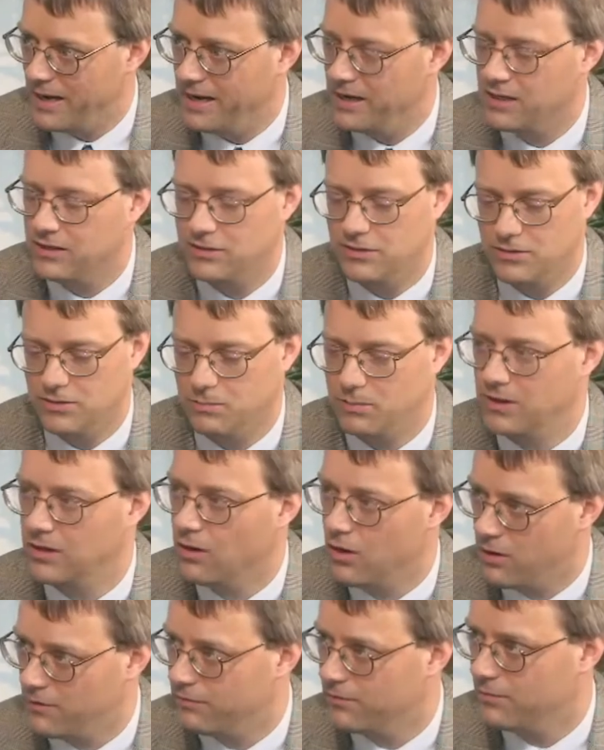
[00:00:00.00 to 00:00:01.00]
packages
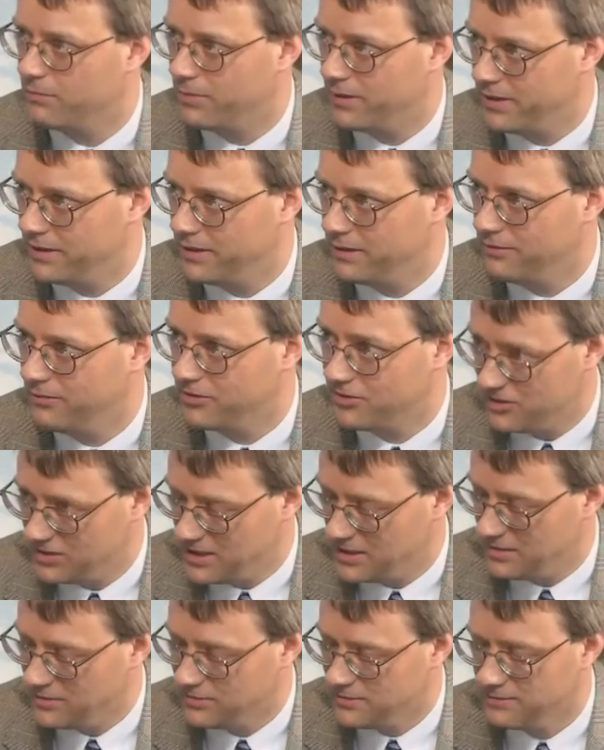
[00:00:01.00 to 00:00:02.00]
being offered by the
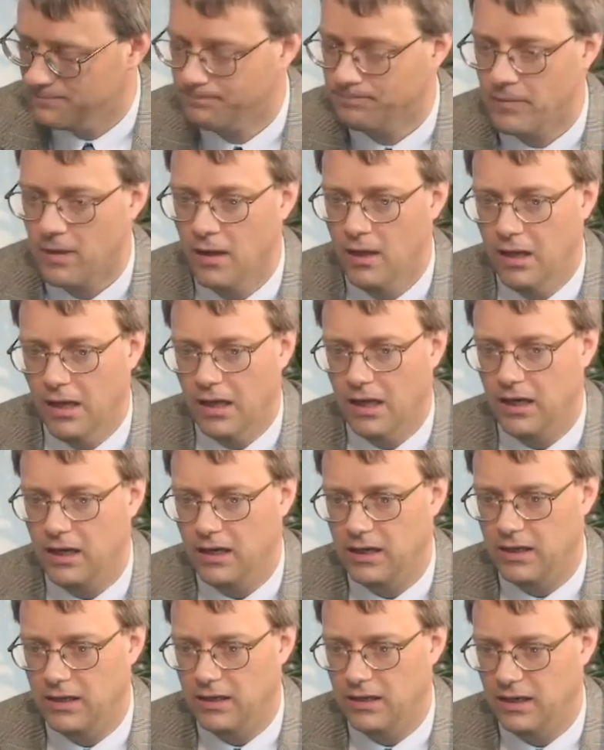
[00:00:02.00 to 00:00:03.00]
states.
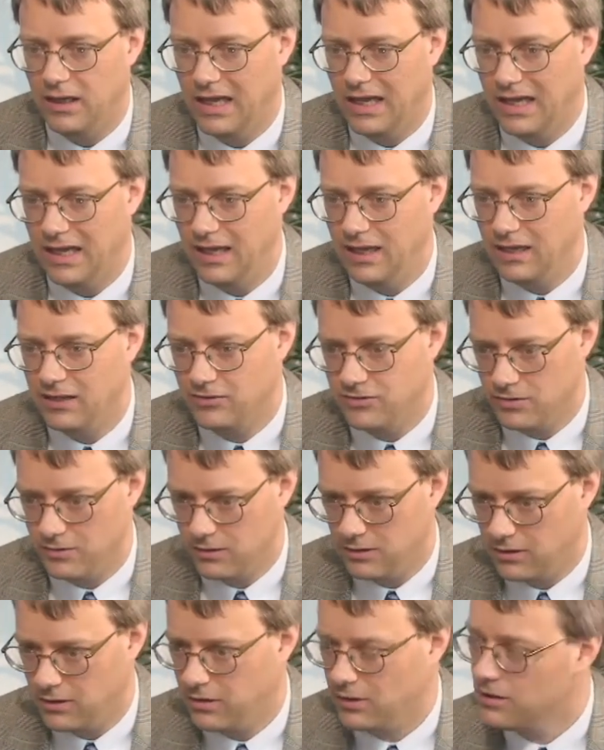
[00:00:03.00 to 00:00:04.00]
And so
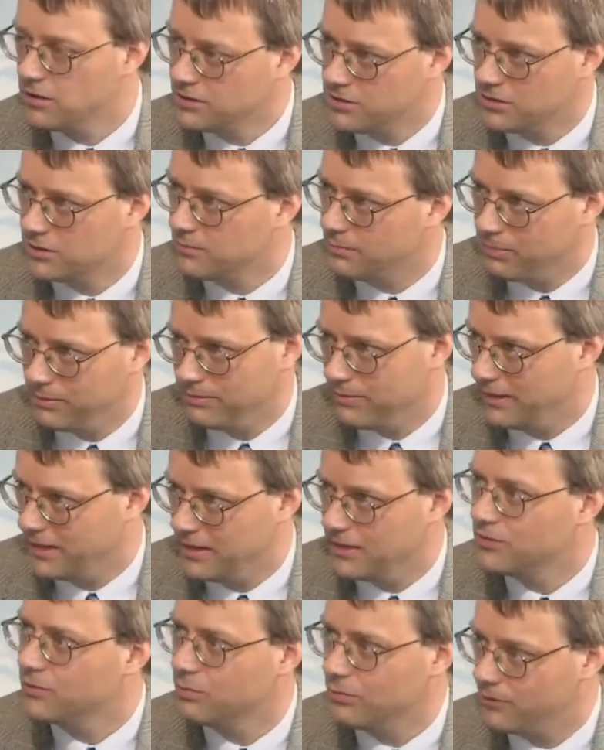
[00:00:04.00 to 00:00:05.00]
the larger
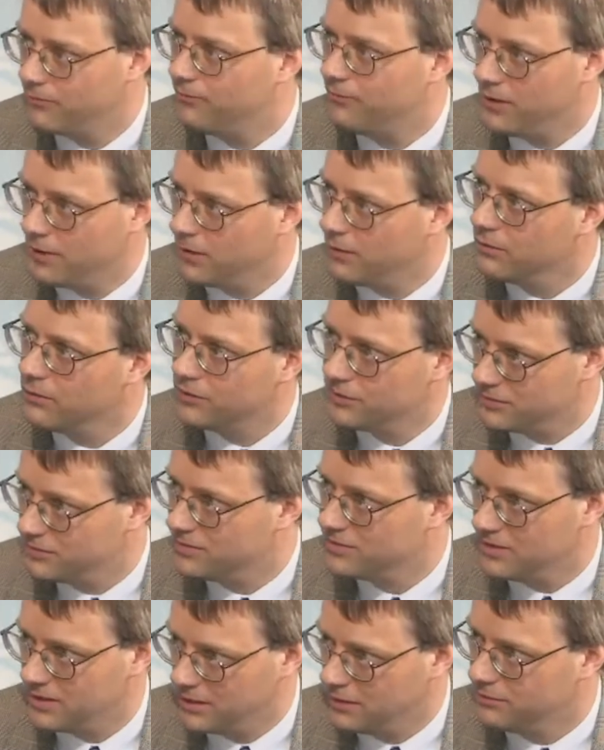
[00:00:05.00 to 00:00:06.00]
plants would follow those
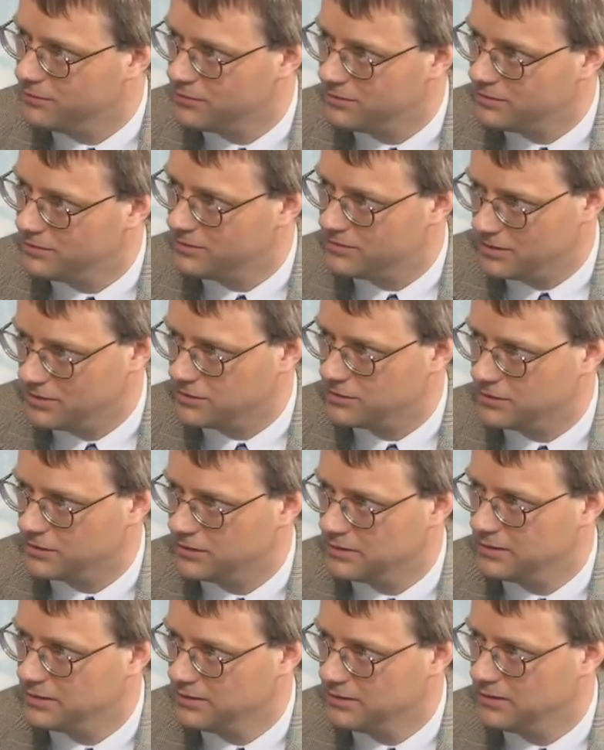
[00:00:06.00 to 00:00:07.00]
incentives,
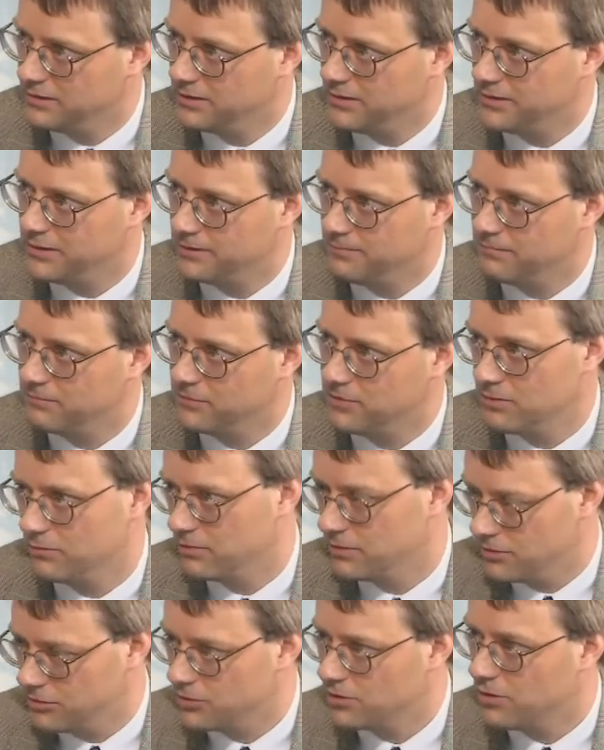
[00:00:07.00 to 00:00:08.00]
essentially, to
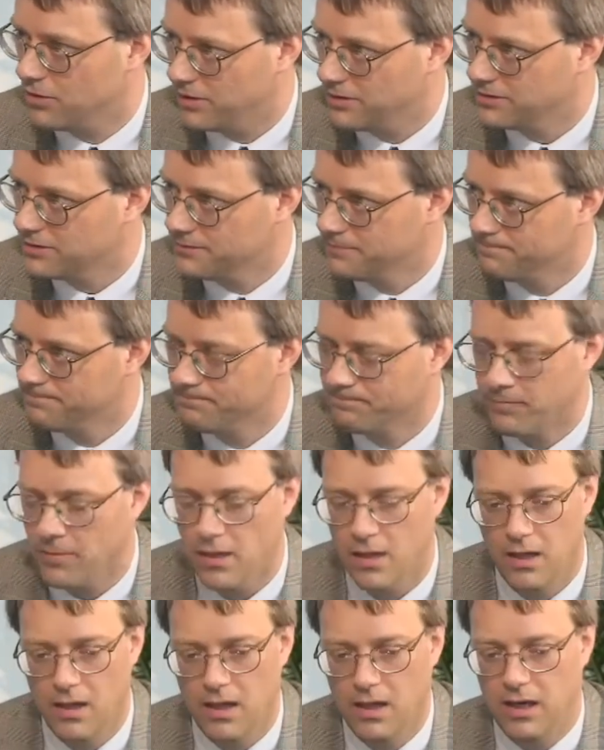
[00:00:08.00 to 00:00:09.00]
reduce cost.
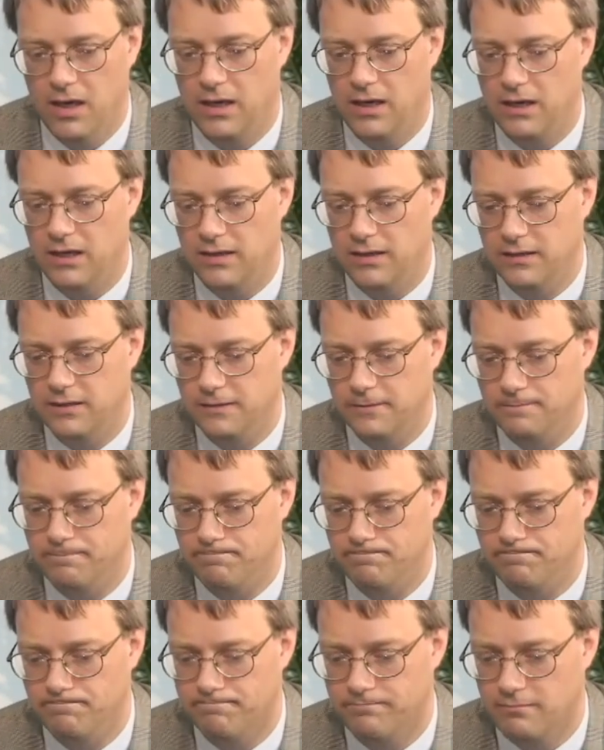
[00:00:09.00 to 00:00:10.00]

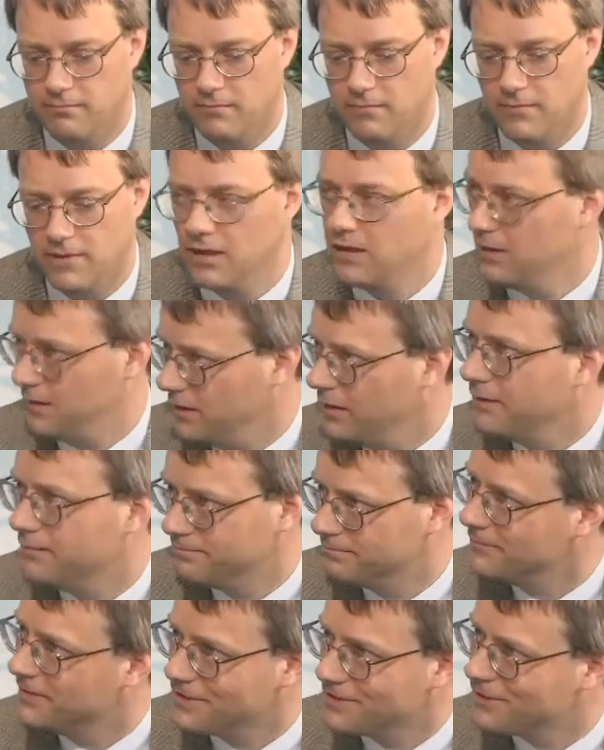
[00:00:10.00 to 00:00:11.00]
And
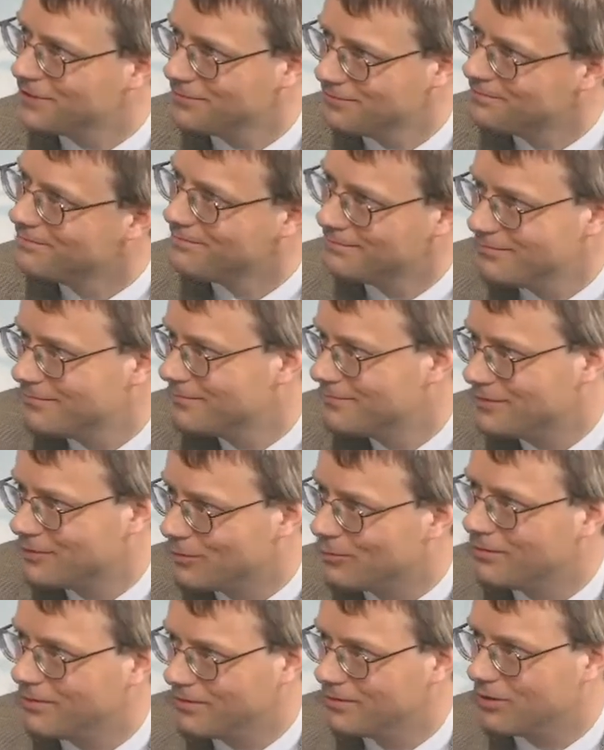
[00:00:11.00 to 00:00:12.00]
yeah, that's
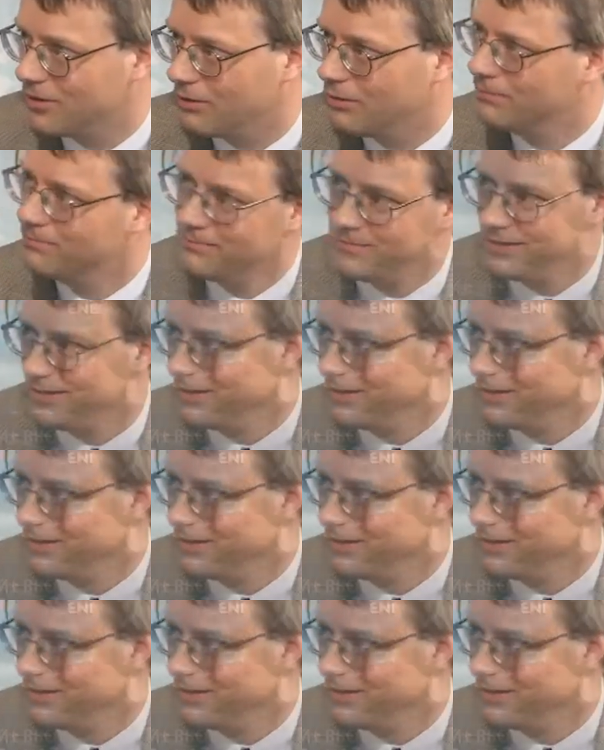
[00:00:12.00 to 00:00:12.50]
so